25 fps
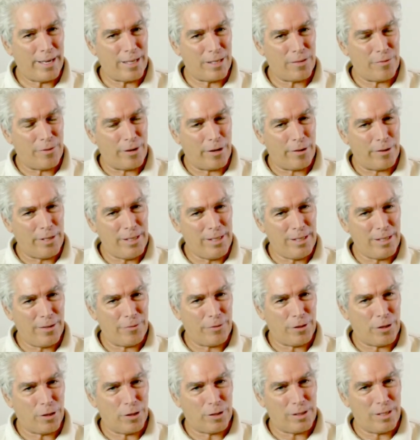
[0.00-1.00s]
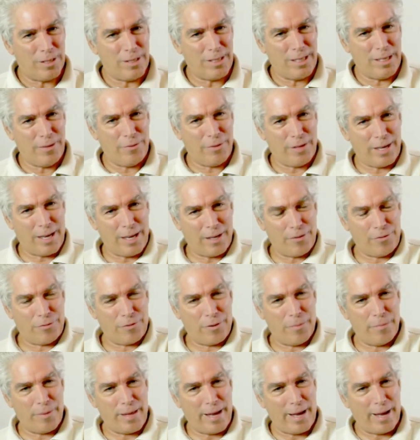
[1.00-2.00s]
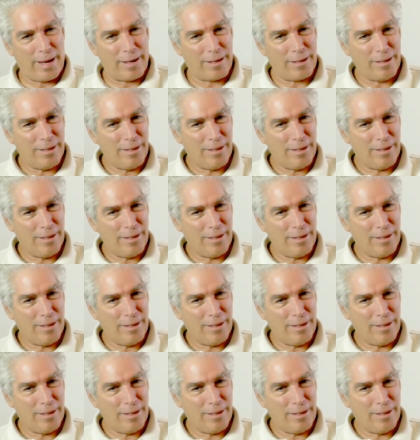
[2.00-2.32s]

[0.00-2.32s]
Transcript: It's very difficult to deviate from that,